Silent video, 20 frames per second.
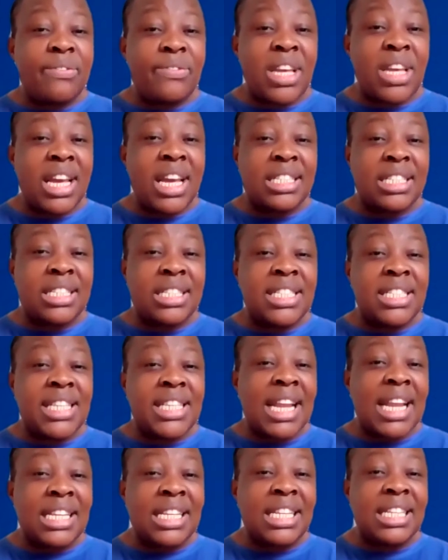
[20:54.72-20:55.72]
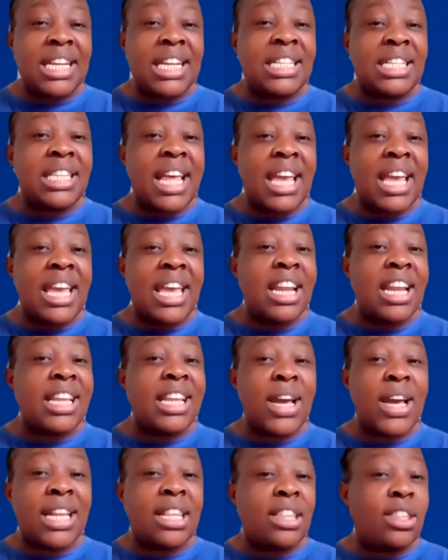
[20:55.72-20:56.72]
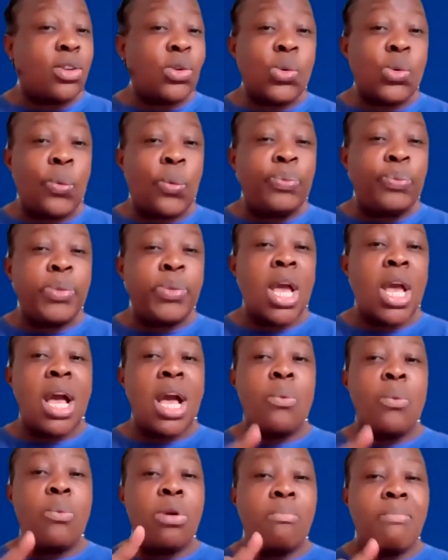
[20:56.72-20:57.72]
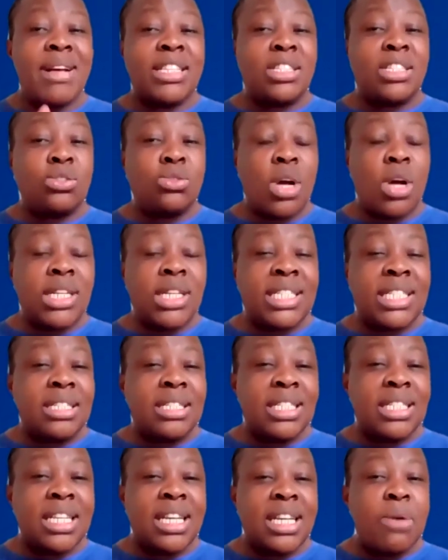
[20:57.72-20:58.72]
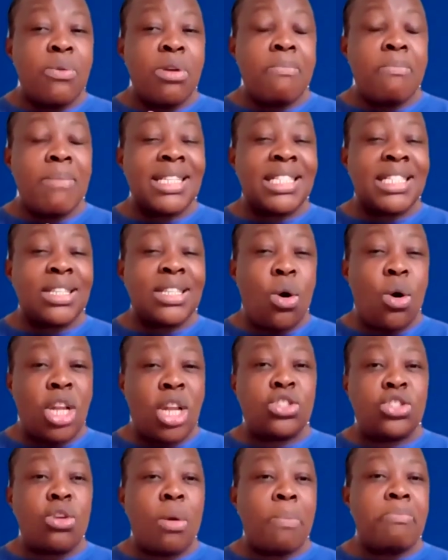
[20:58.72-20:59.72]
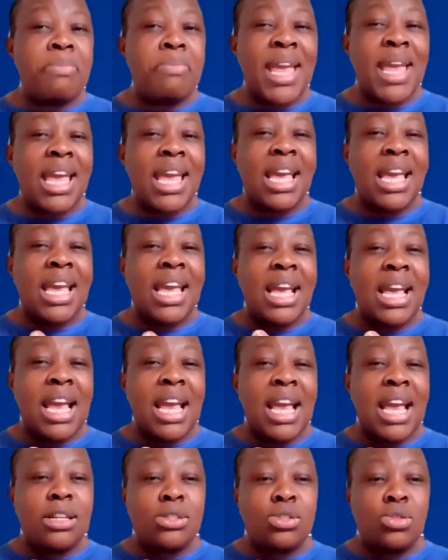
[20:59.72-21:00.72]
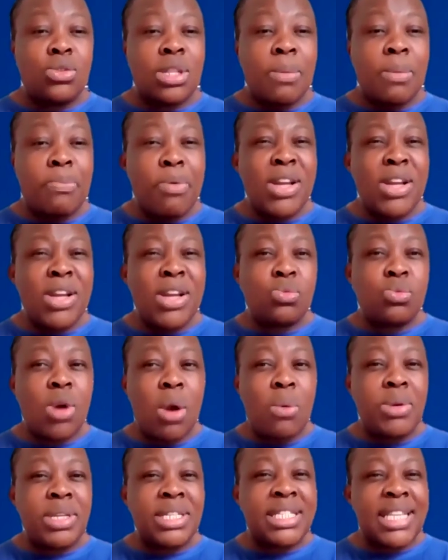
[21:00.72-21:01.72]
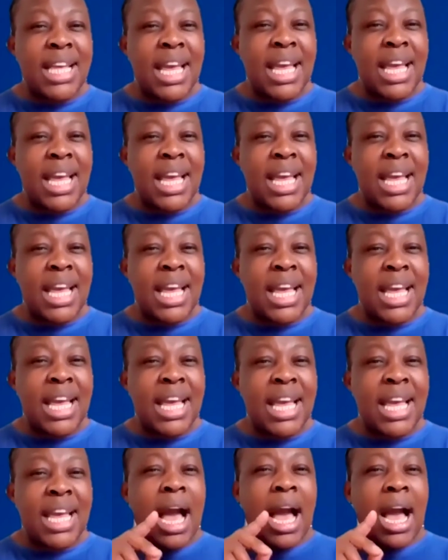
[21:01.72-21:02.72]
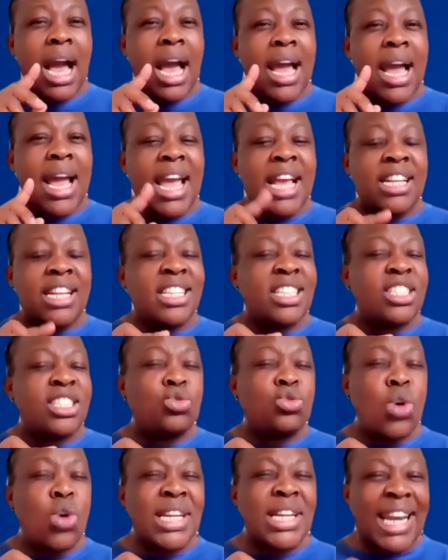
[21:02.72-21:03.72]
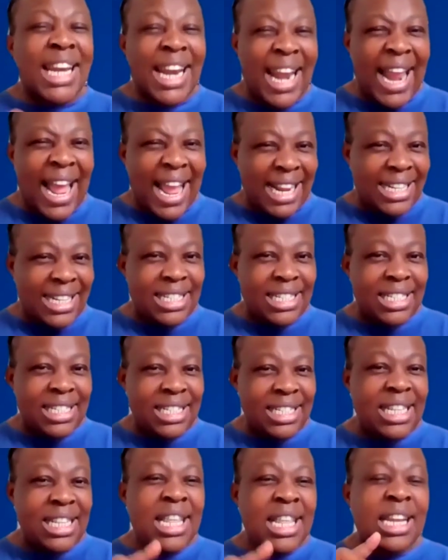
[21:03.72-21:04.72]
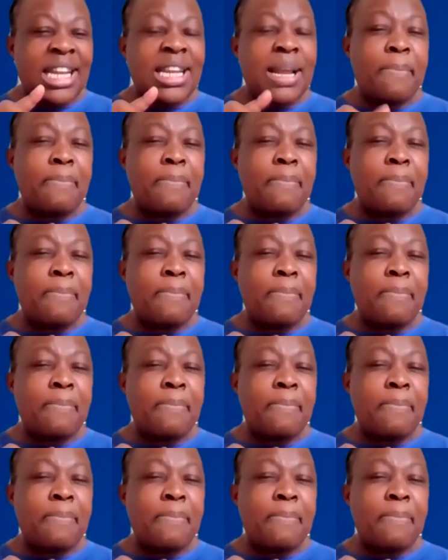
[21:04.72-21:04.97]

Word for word: vehicles are needed, they can get through. We must not, we must also be to the point where we say, it is not right that a